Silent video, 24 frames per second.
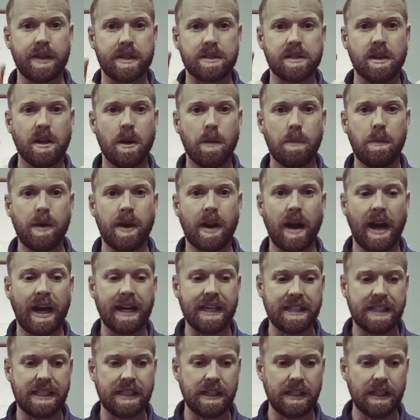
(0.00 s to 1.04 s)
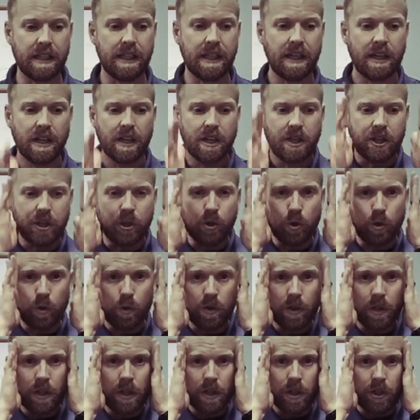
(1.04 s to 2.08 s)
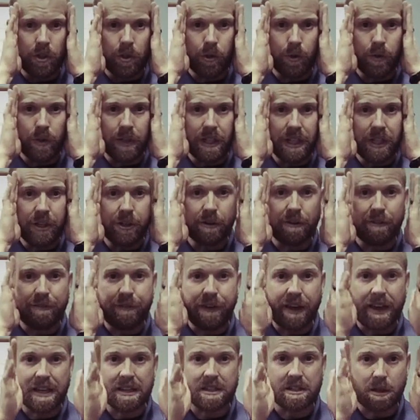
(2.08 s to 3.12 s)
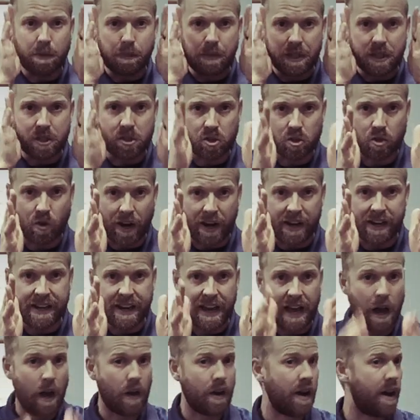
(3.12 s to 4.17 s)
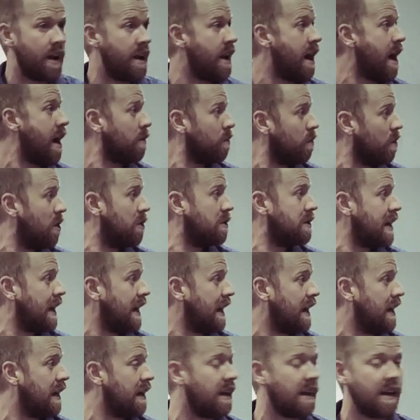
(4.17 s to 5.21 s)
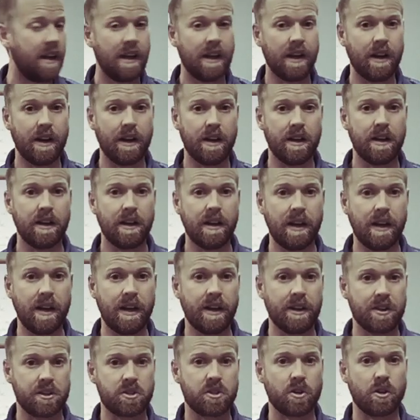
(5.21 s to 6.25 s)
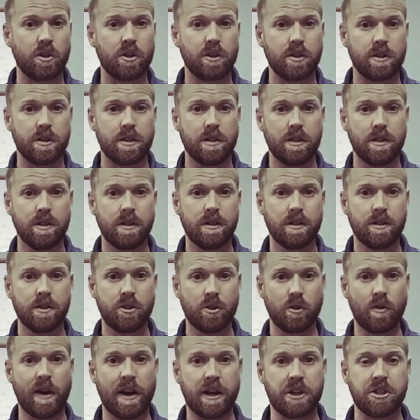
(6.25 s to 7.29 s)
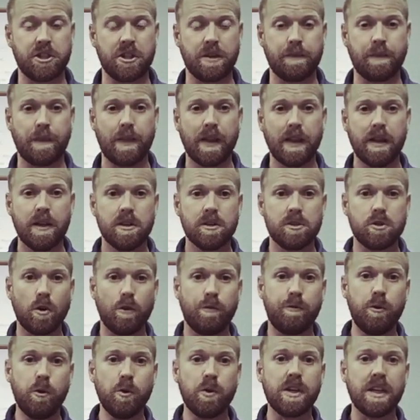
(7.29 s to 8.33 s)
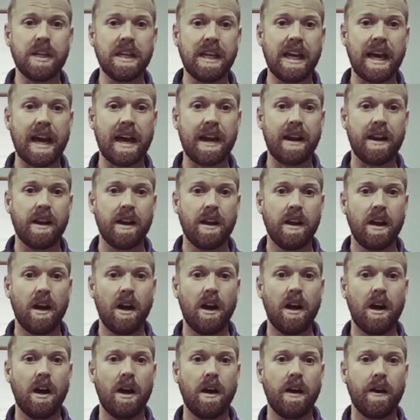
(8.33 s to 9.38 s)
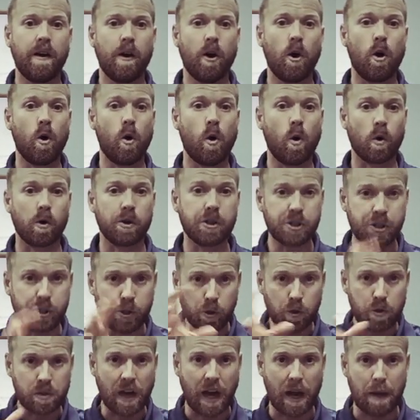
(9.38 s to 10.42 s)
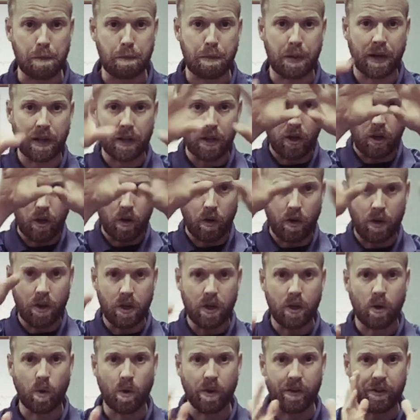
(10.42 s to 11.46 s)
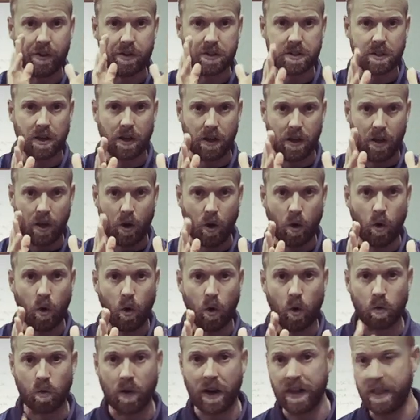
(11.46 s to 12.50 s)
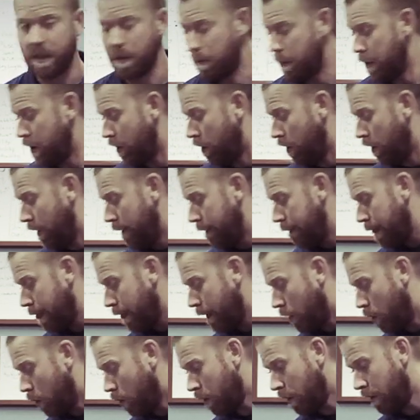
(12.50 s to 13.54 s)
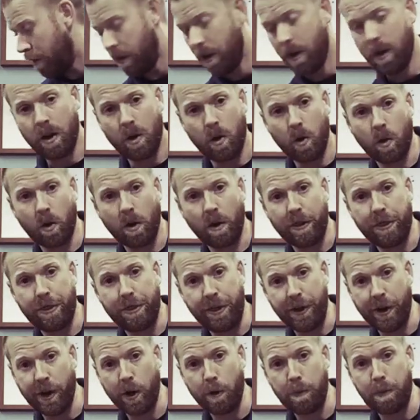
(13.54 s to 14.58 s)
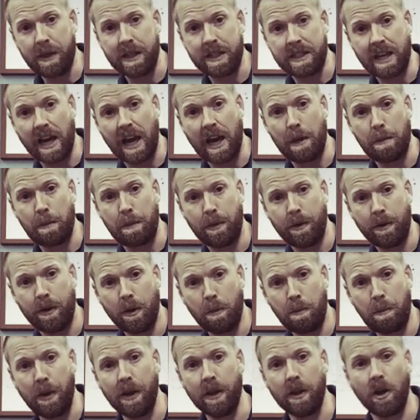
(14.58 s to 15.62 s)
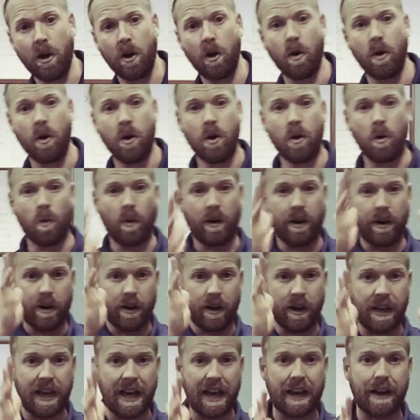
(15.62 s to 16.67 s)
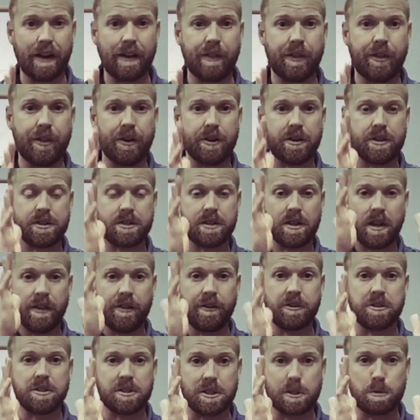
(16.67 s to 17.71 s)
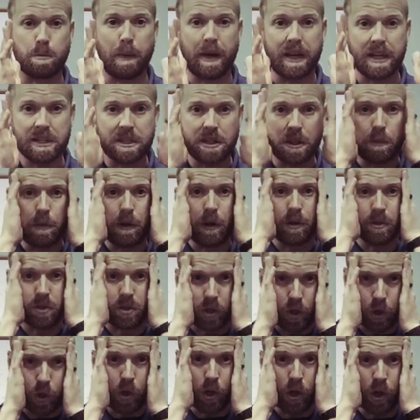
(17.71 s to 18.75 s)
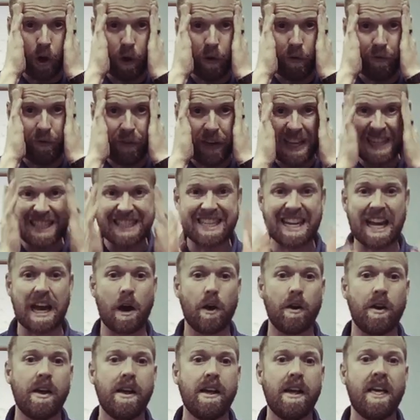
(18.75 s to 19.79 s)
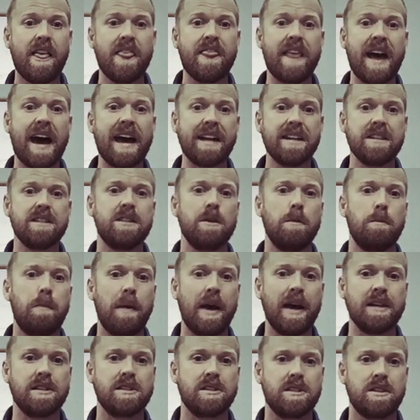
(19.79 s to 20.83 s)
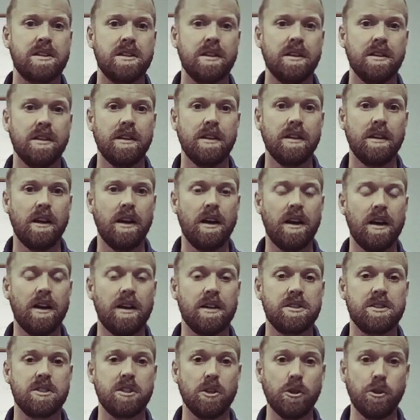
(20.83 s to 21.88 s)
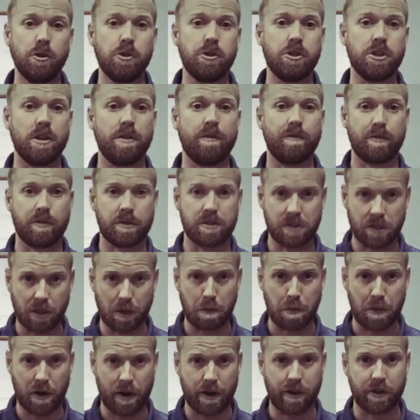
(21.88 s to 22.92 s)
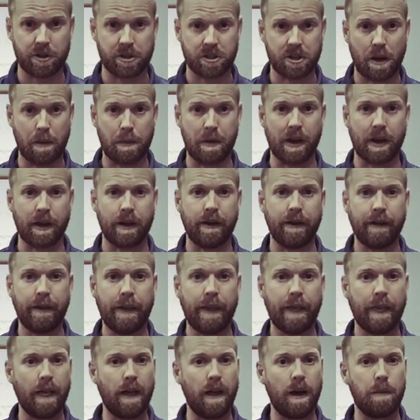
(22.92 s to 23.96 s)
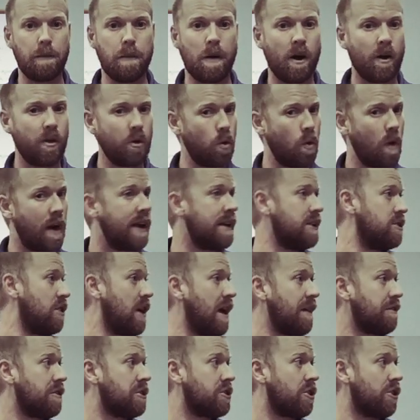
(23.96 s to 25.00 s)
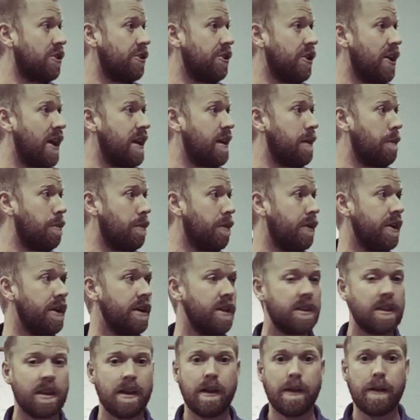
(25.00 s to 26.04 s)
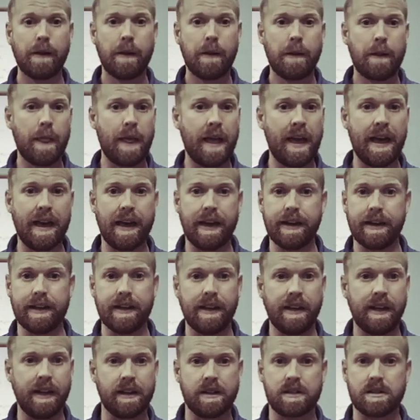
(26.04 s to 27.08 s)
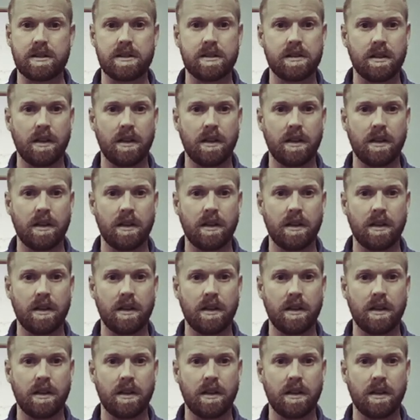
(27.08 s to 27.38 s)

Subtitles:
this, but ideally you need your face to be straight down and not rotated in a certain direction. So if you can get a horseshoe type pillow where there's a hole right in the middle, or a therapy type pillow where again there's a space in the middle so you can go face down, that is the best solution for sleeping on your stomach. Otherwise, you have to turn your head to breathe, and it